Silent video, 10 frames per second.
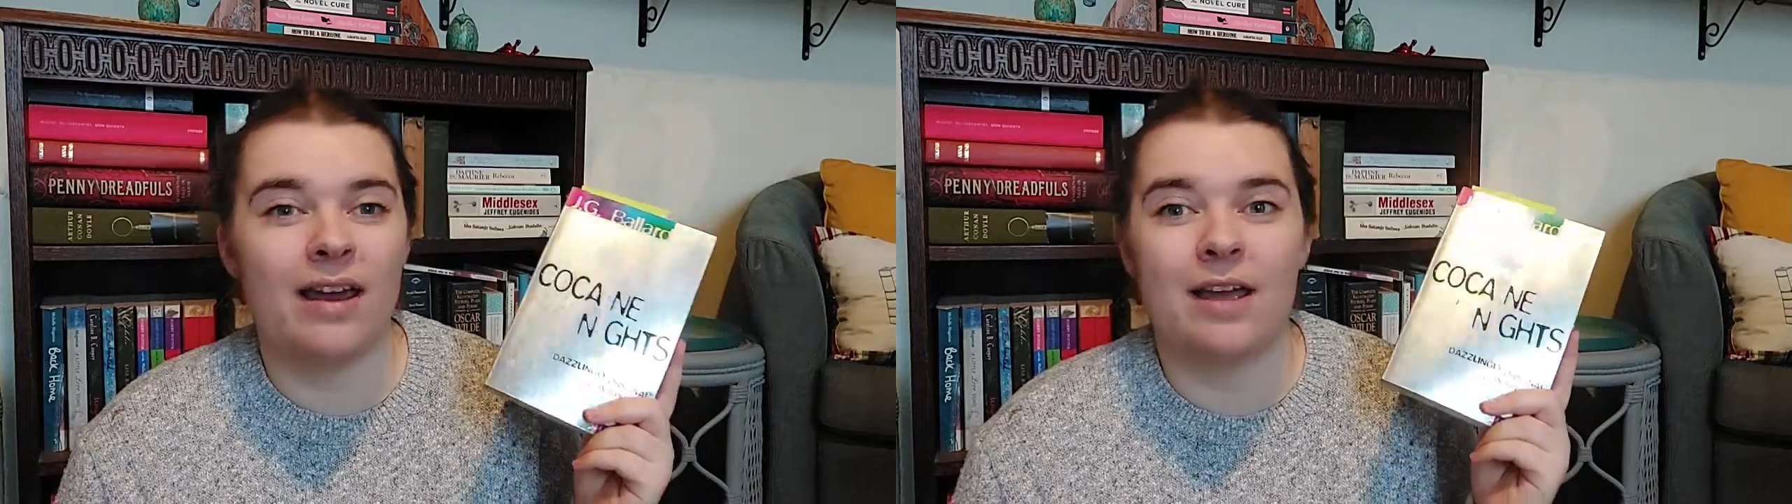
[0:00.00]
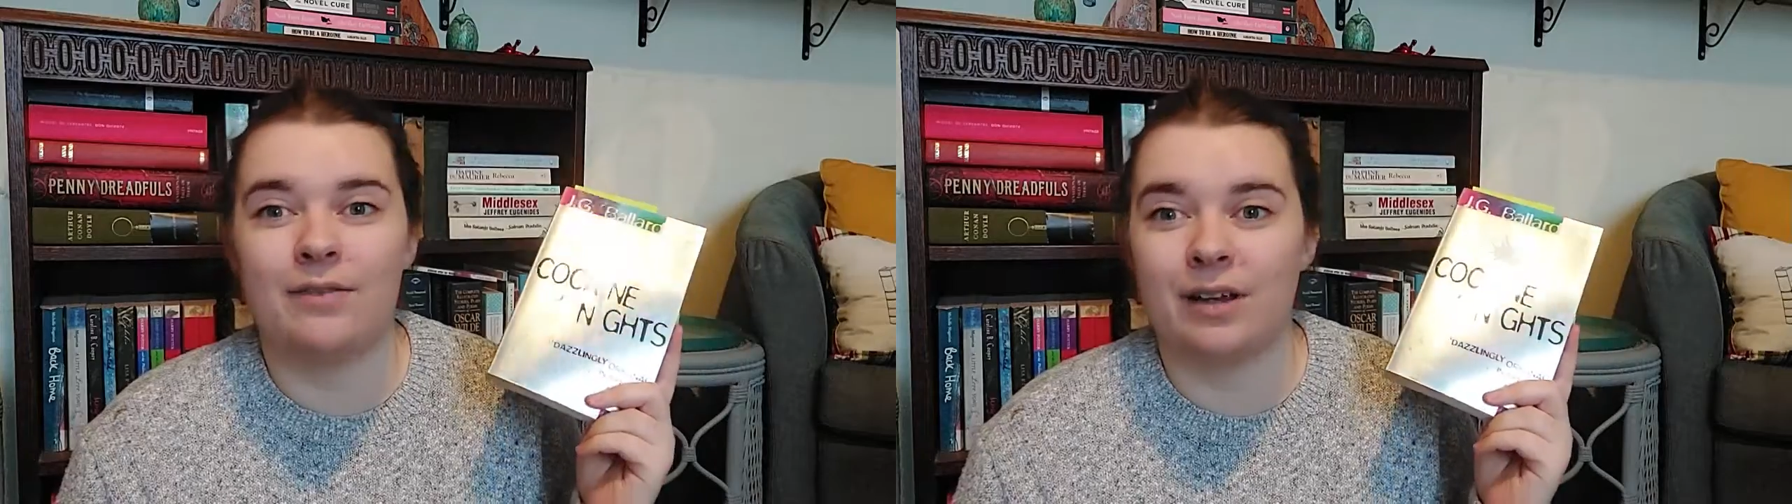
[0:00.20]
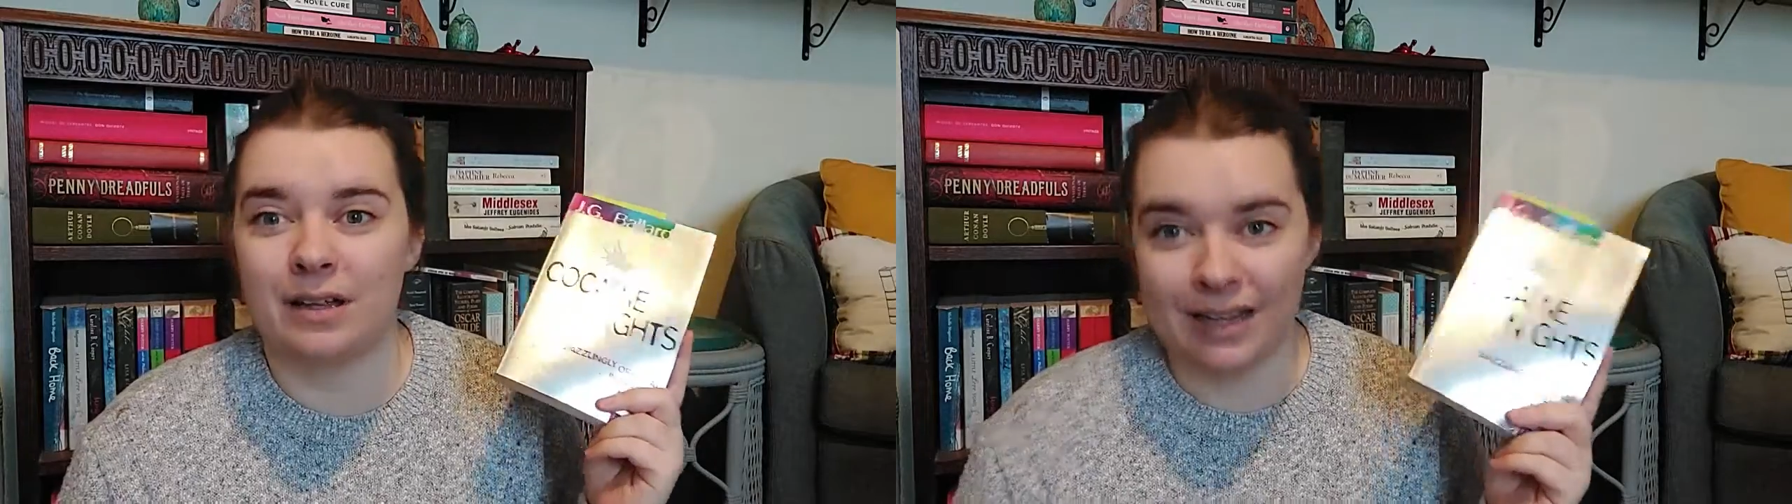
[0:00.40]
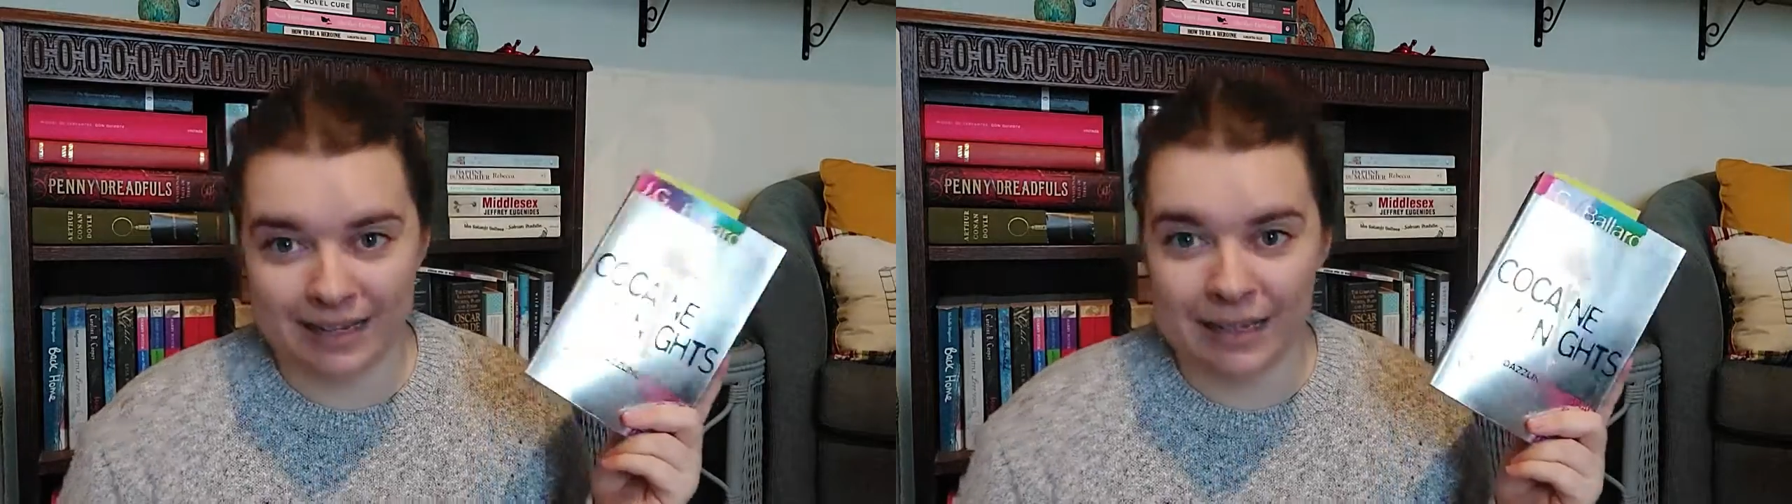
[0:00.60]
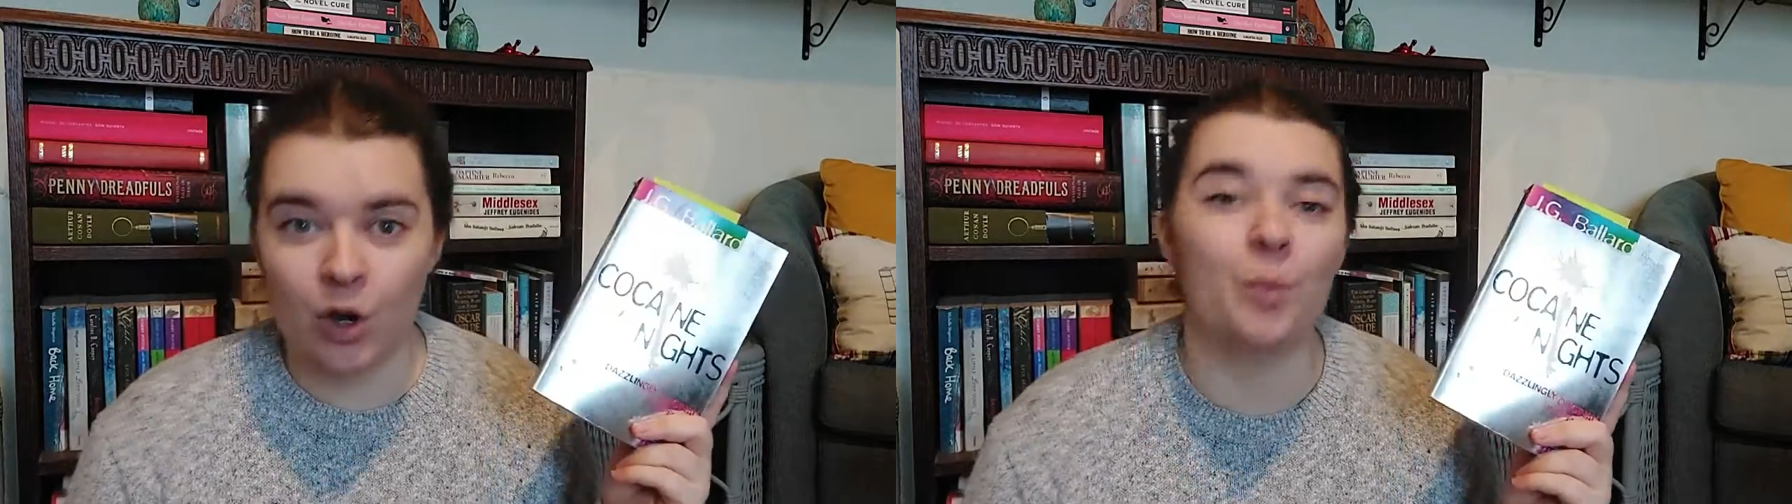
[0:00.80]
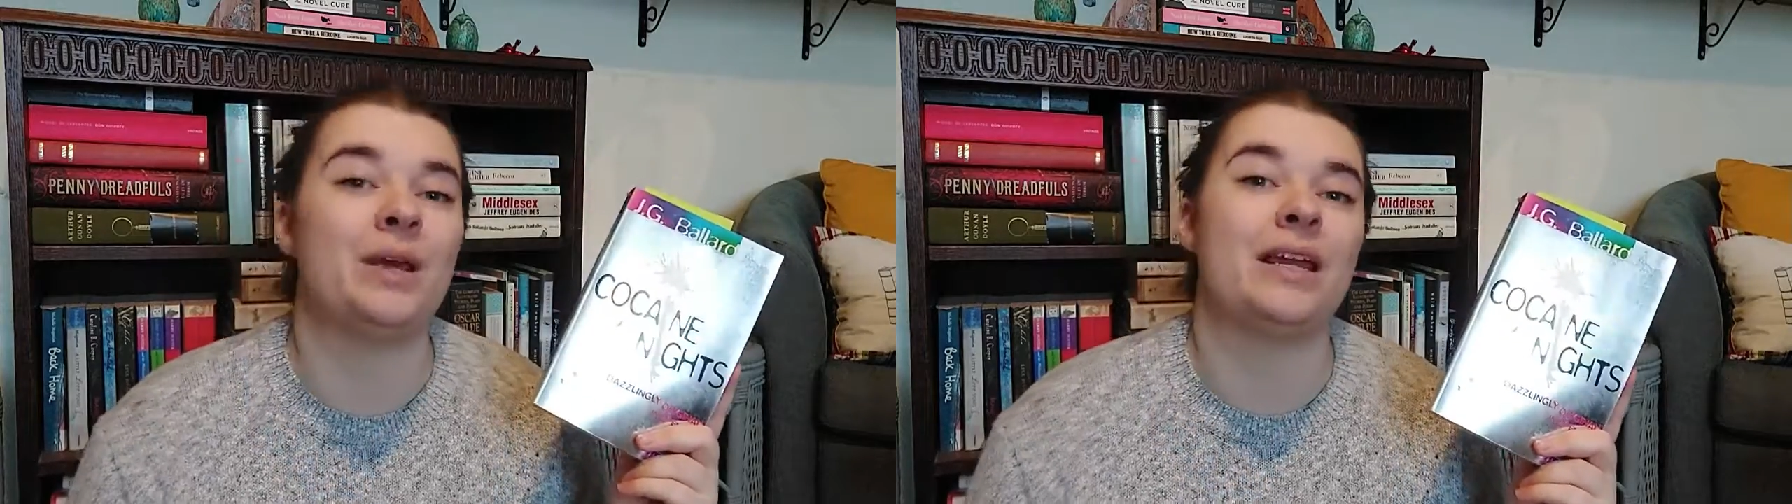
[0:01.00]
and I've clearly not been